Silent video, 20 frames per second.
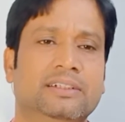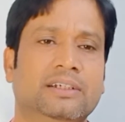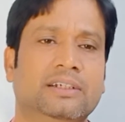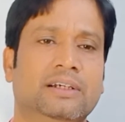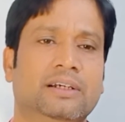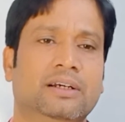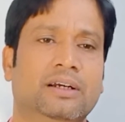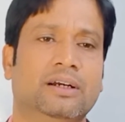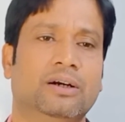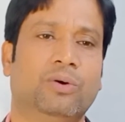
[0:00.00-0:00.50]

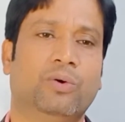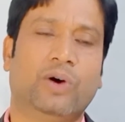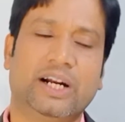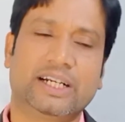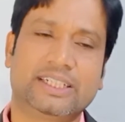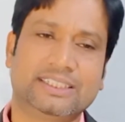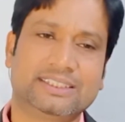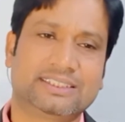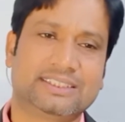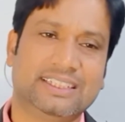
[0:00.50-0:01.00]
what is
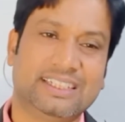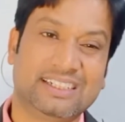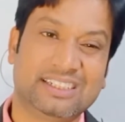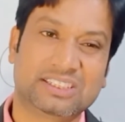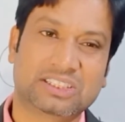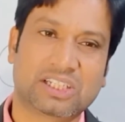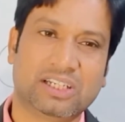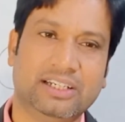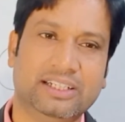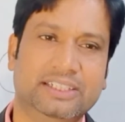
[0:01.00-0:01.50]
English
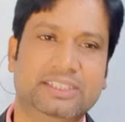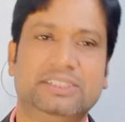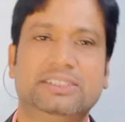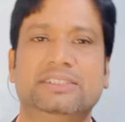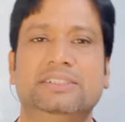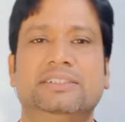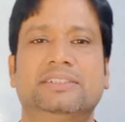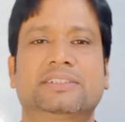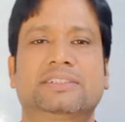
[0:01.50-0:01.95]
letters,